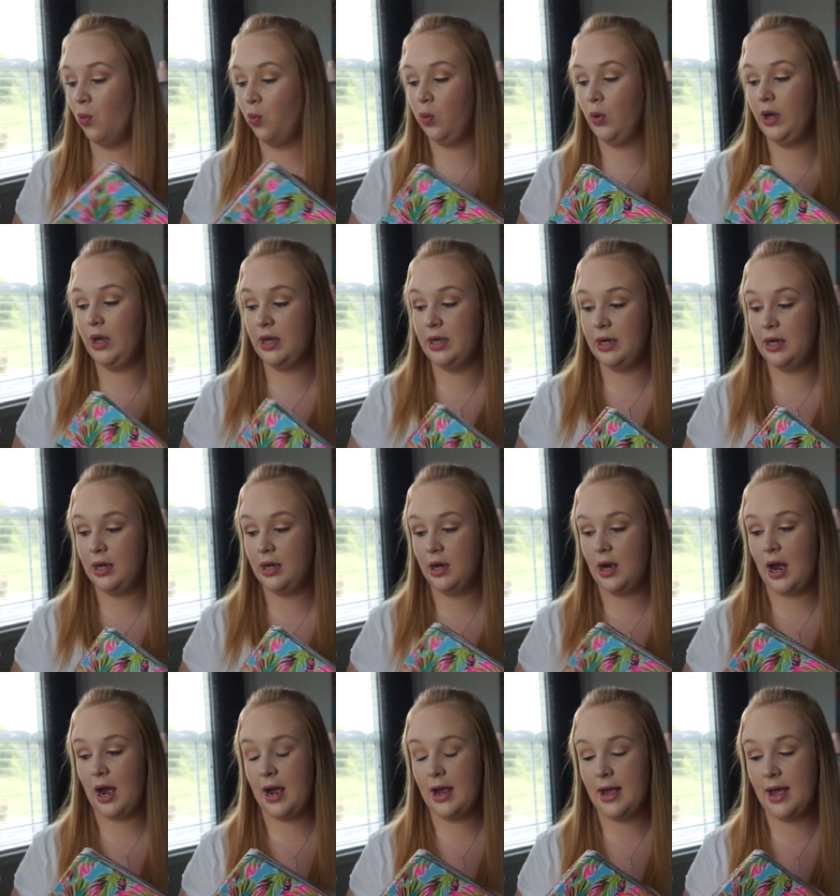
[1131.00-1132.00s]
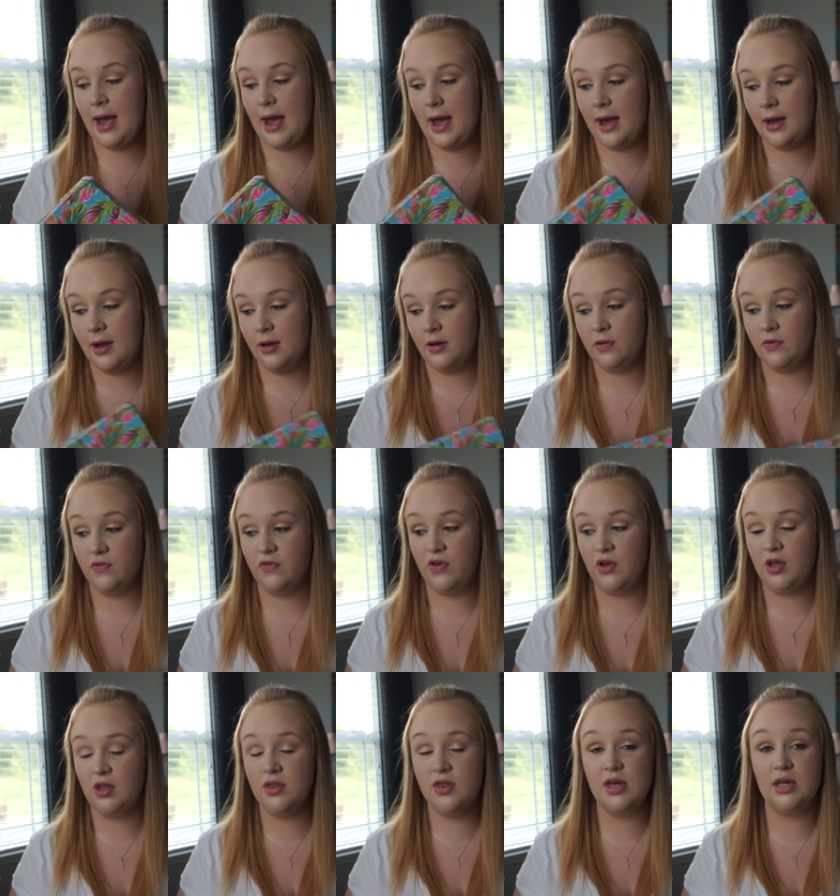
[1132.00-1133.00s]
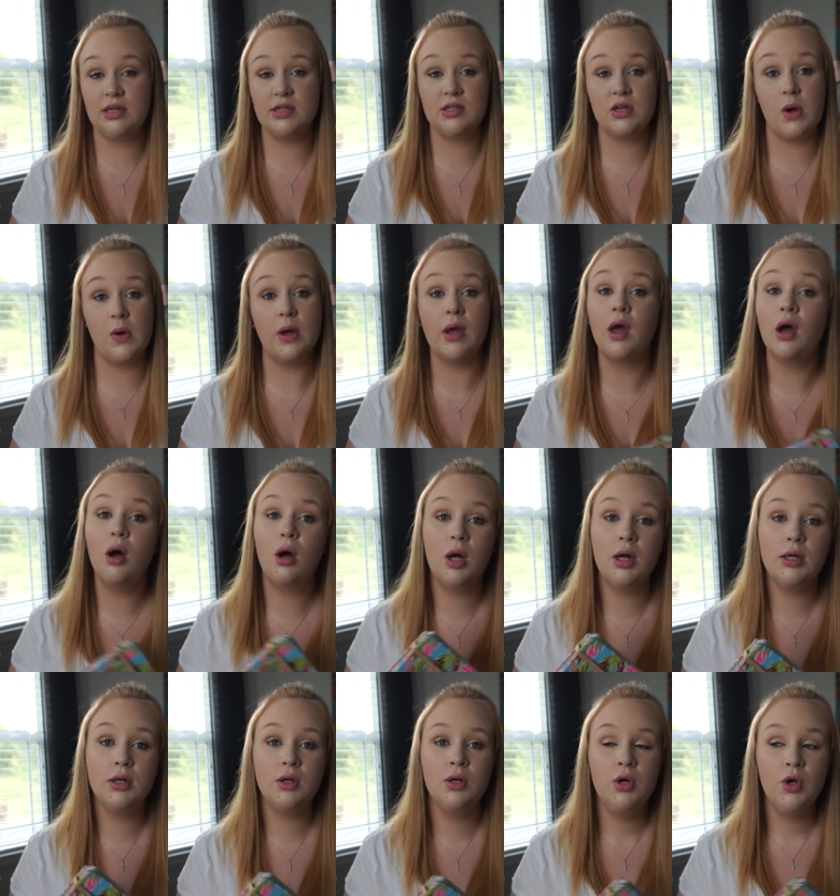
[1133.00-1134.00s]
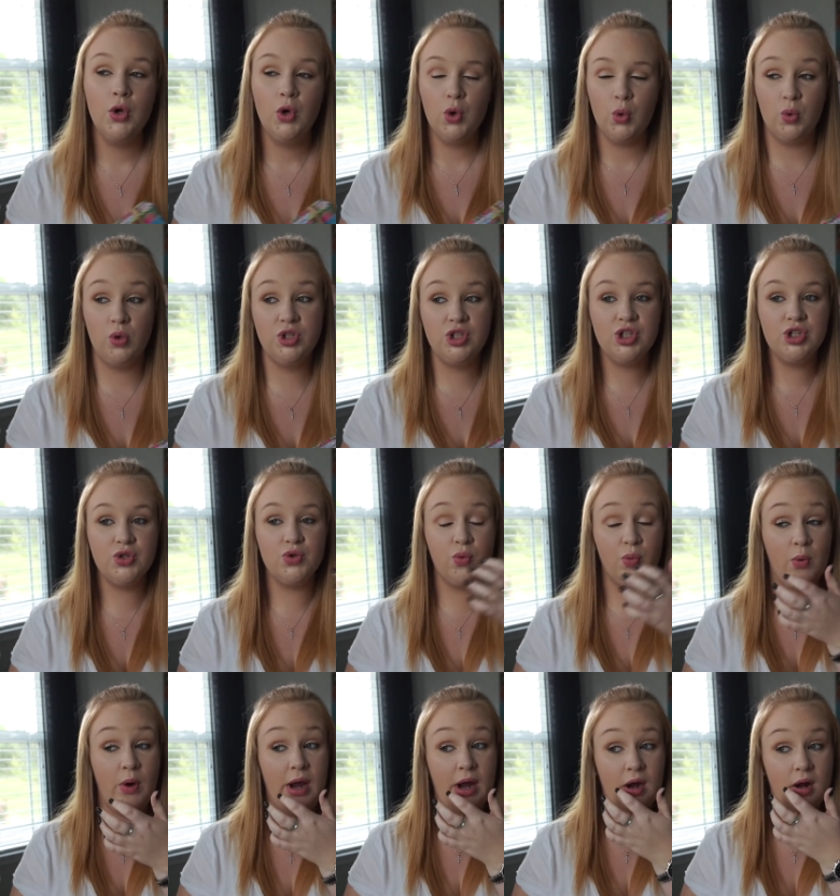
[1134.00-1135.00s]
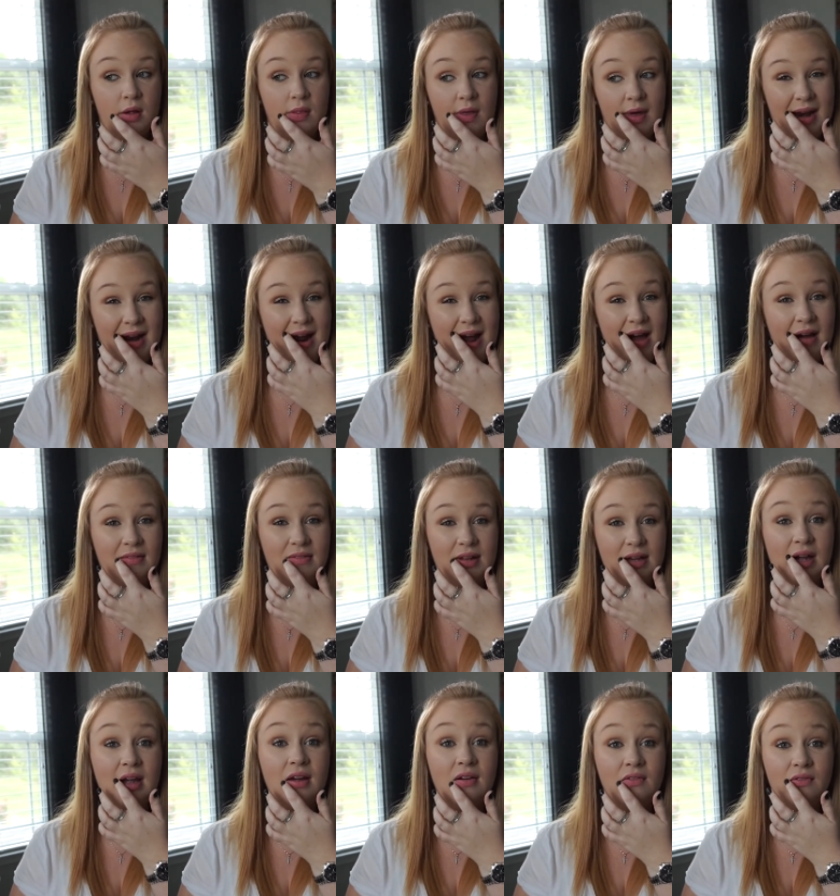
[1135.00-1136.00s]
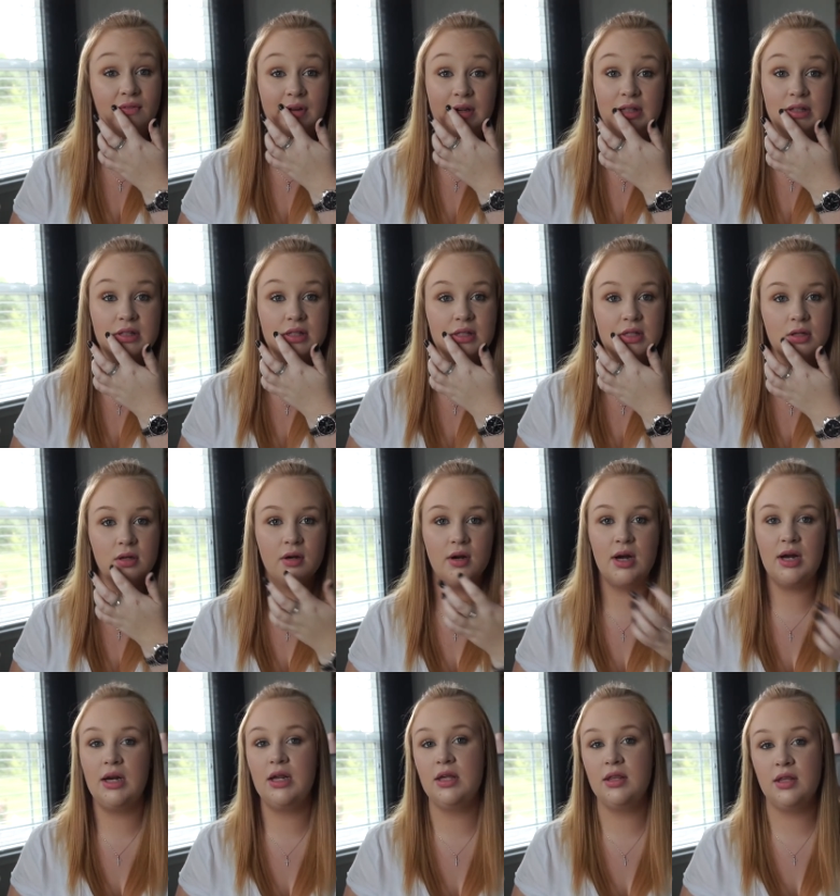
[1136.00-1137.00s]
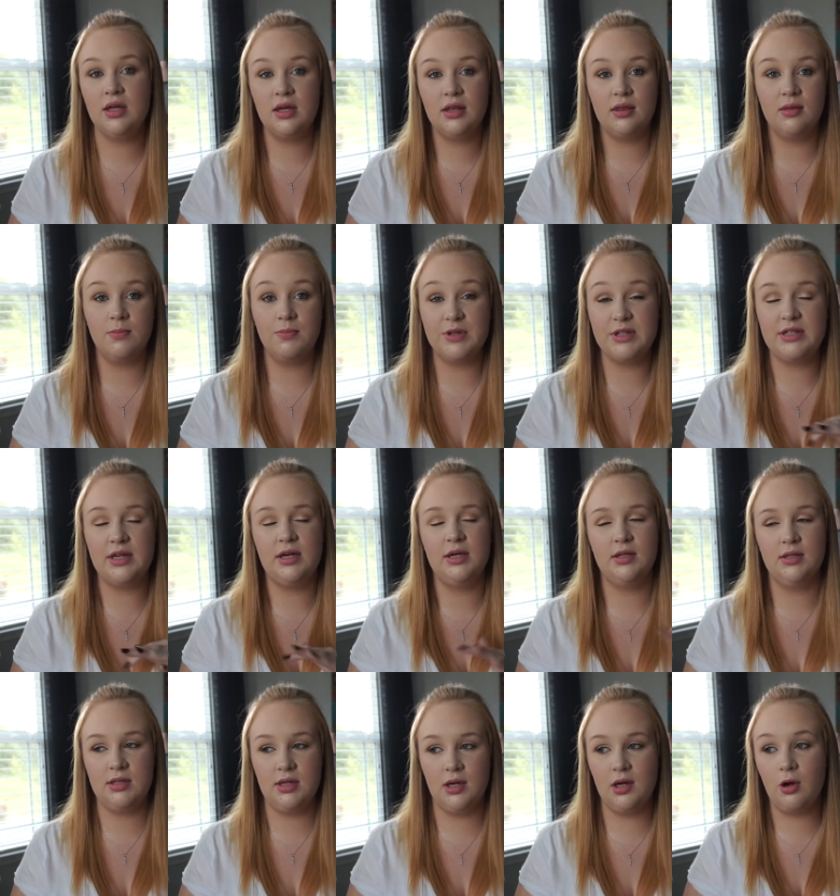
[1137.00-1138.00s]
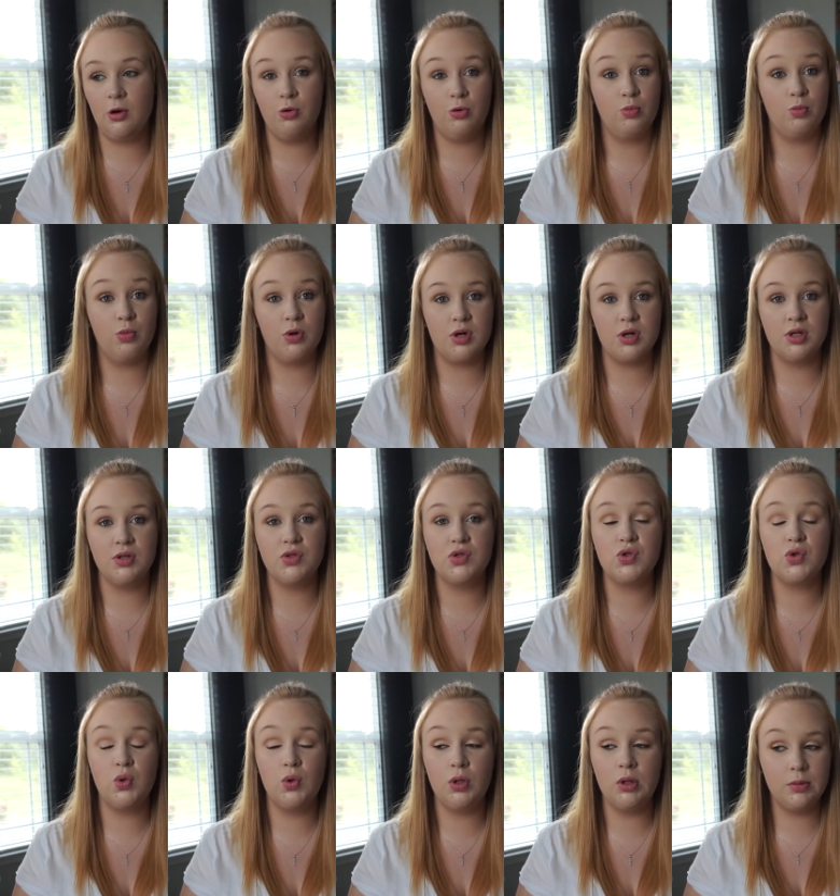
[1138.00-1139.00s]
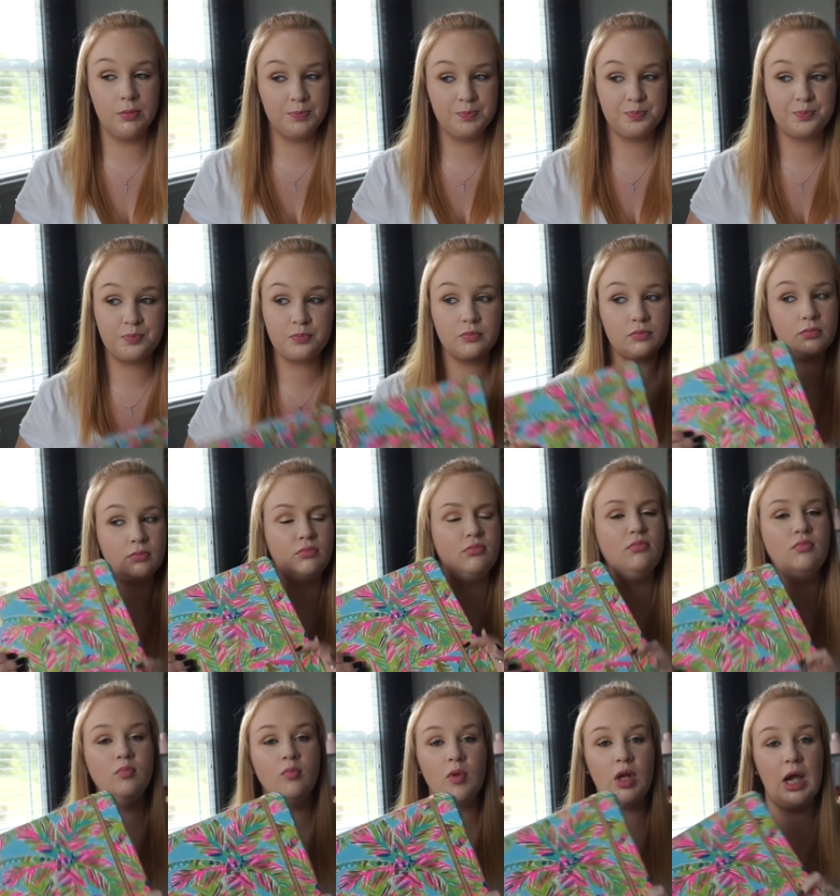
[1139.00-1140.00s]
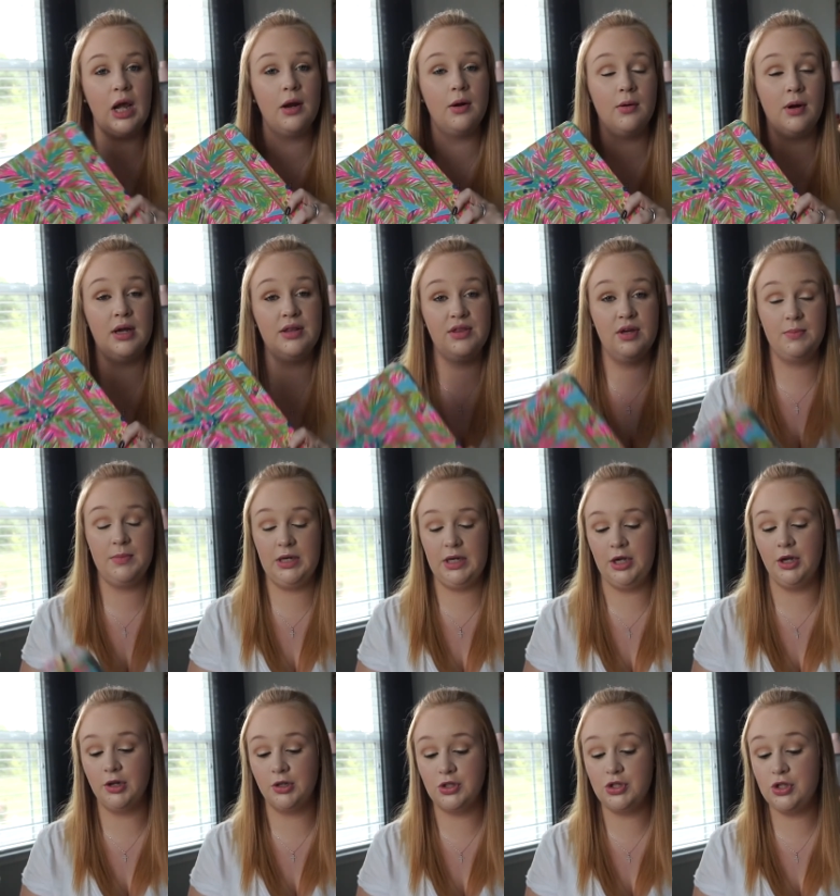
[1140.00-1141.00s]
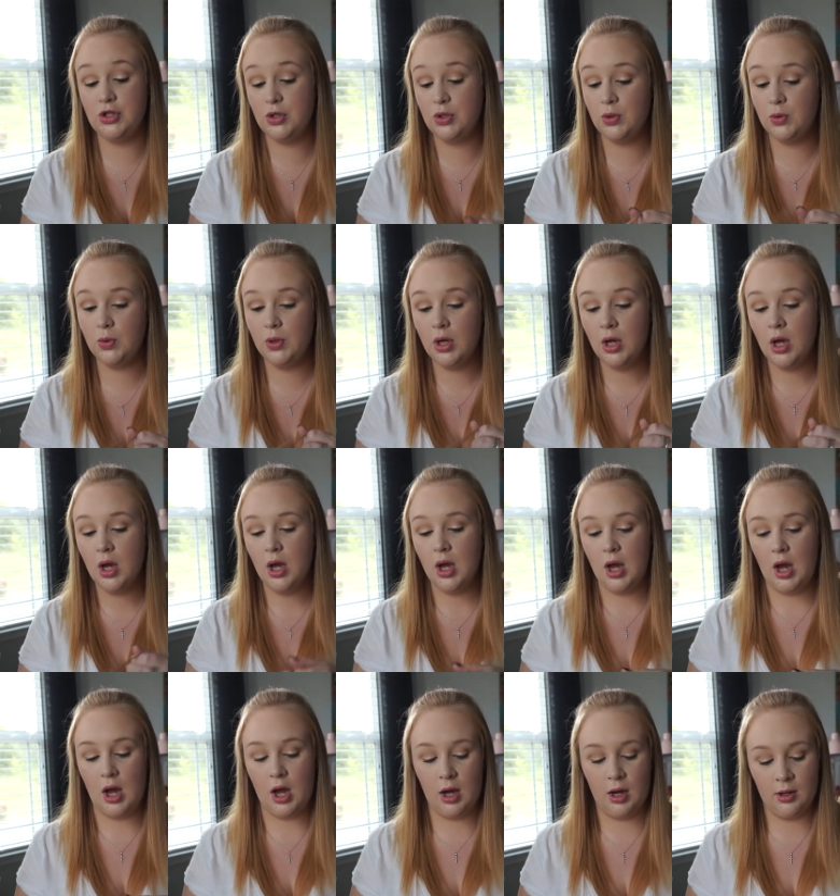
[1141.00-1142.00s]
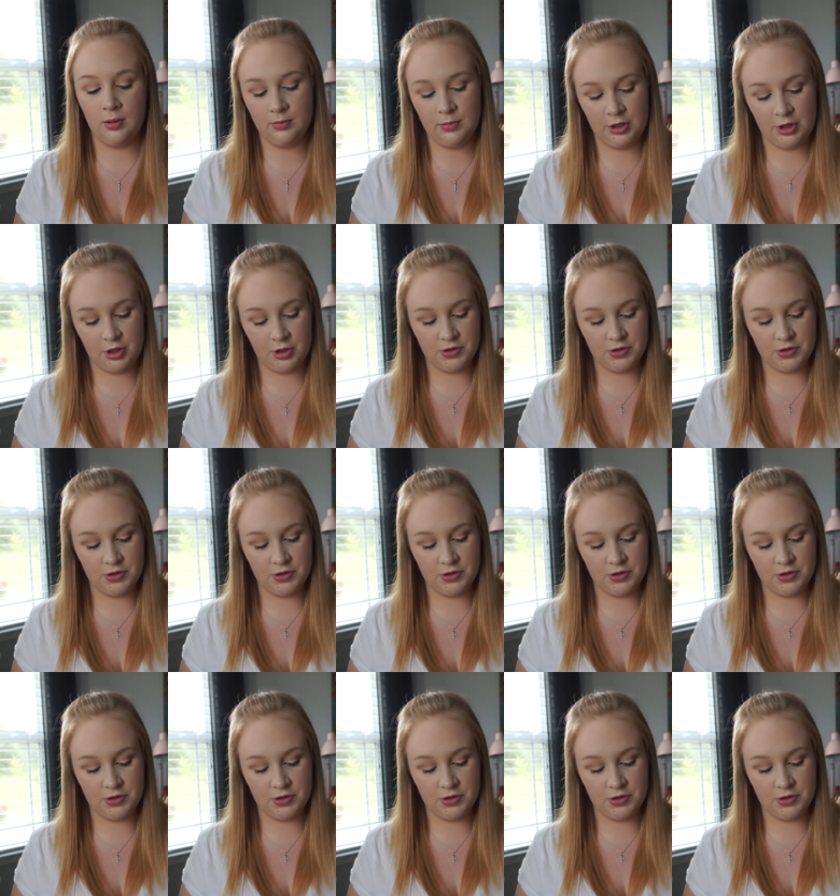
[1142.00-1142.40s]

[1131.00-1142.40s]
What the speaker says: when I have things going on, which is rare that I have like events or anything besides like homework in school, I write them in here too. Like